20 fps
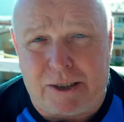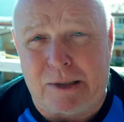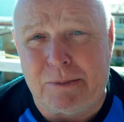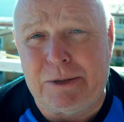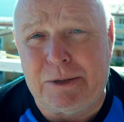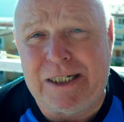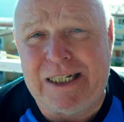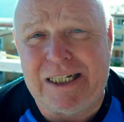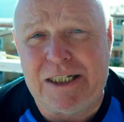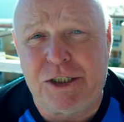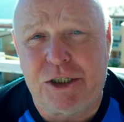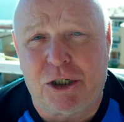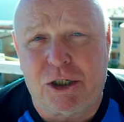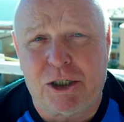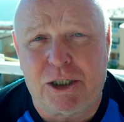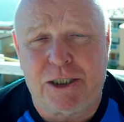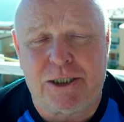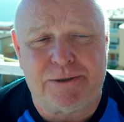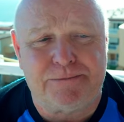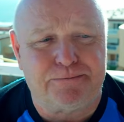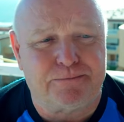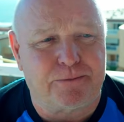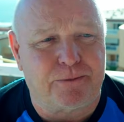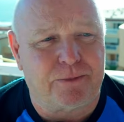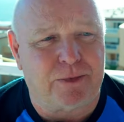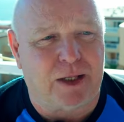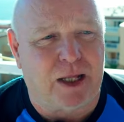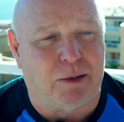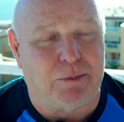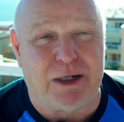Been eating chocolate,
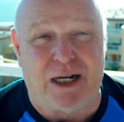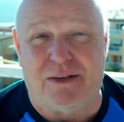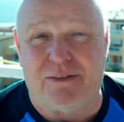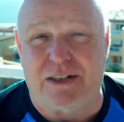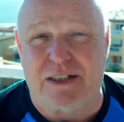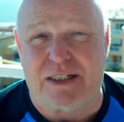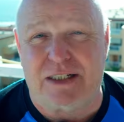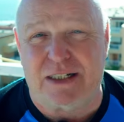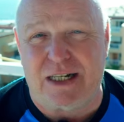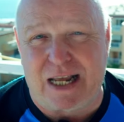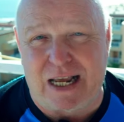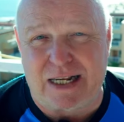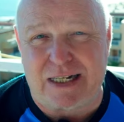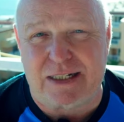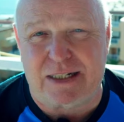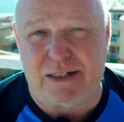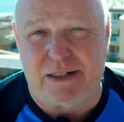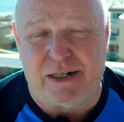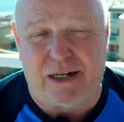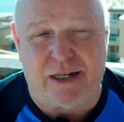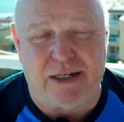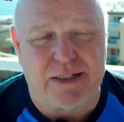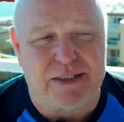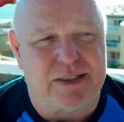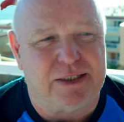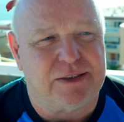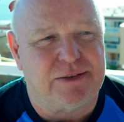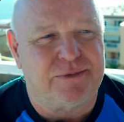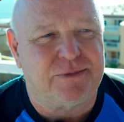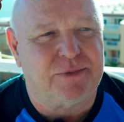I've been having snacks at
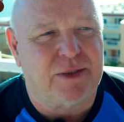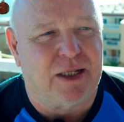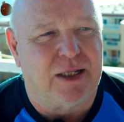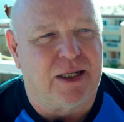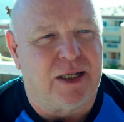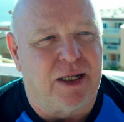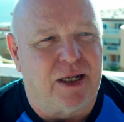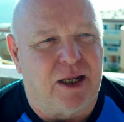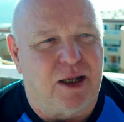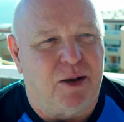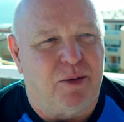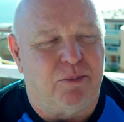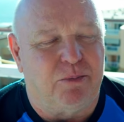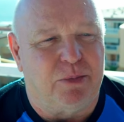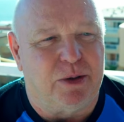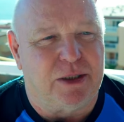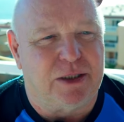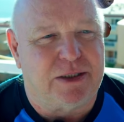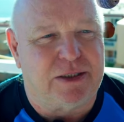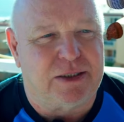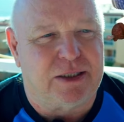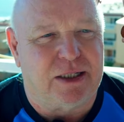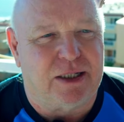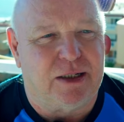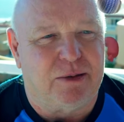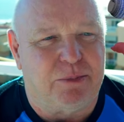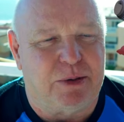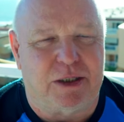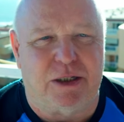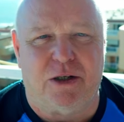night.
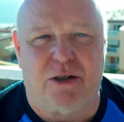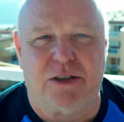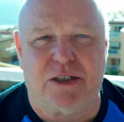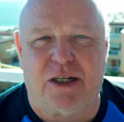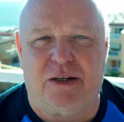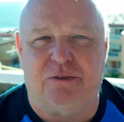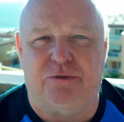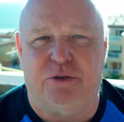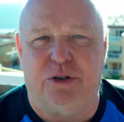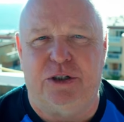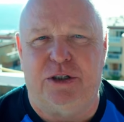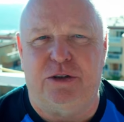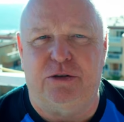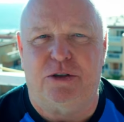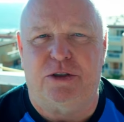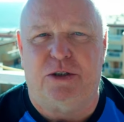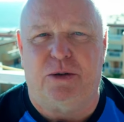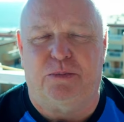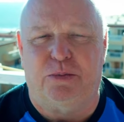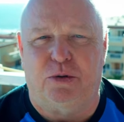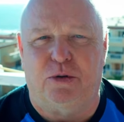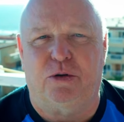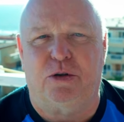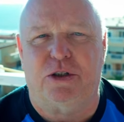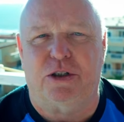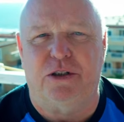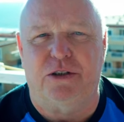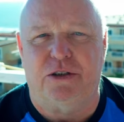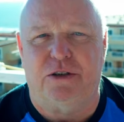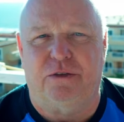But because I've reduced the
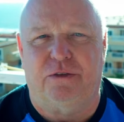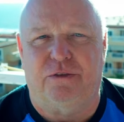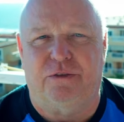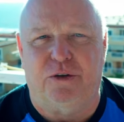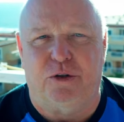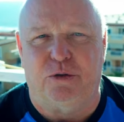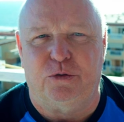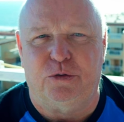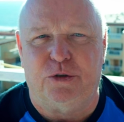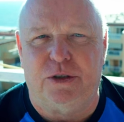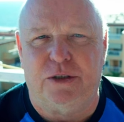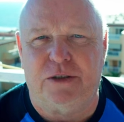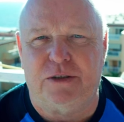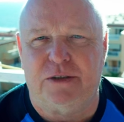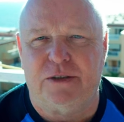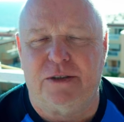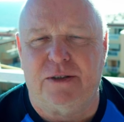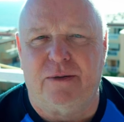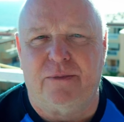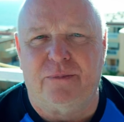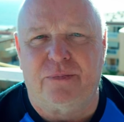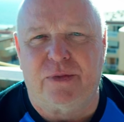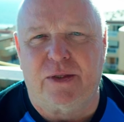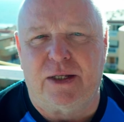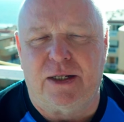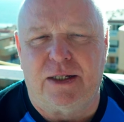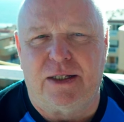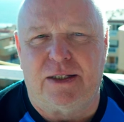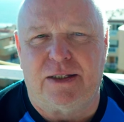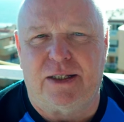portions of food,
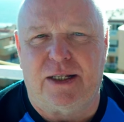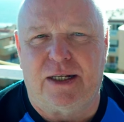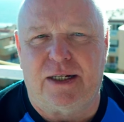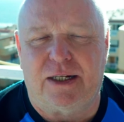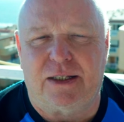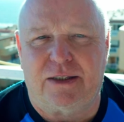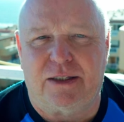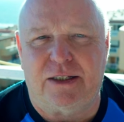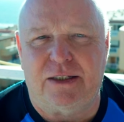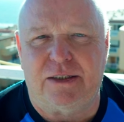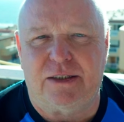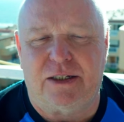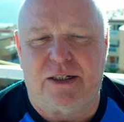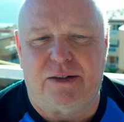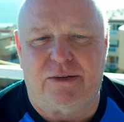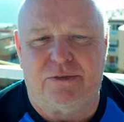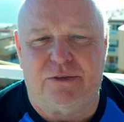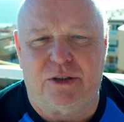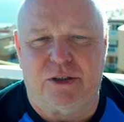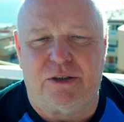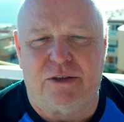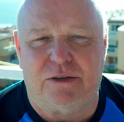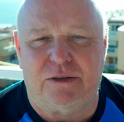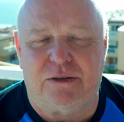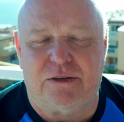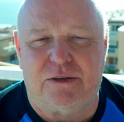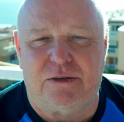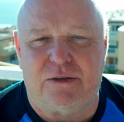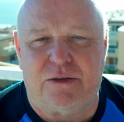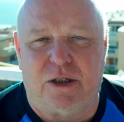then I think that I've
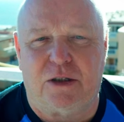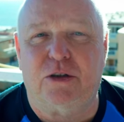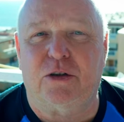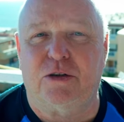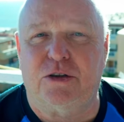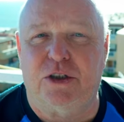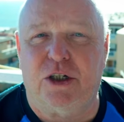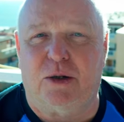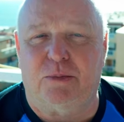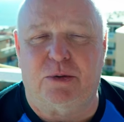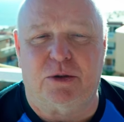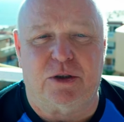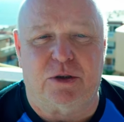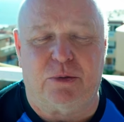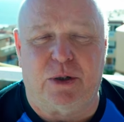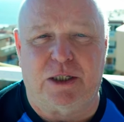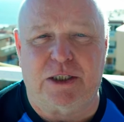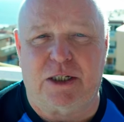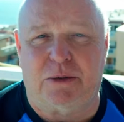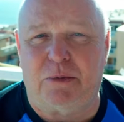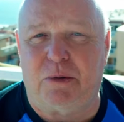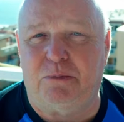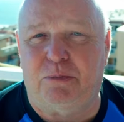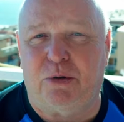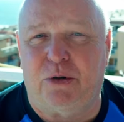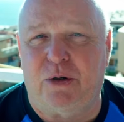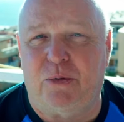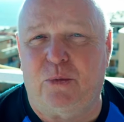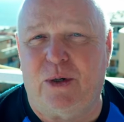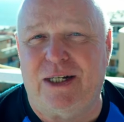done a good job, otherwise I'd have been
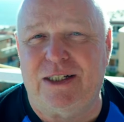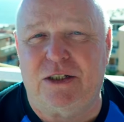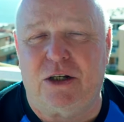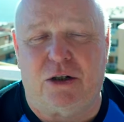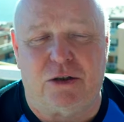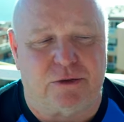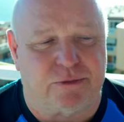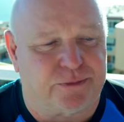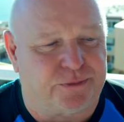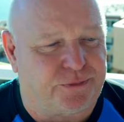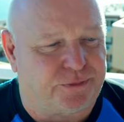putting weight on.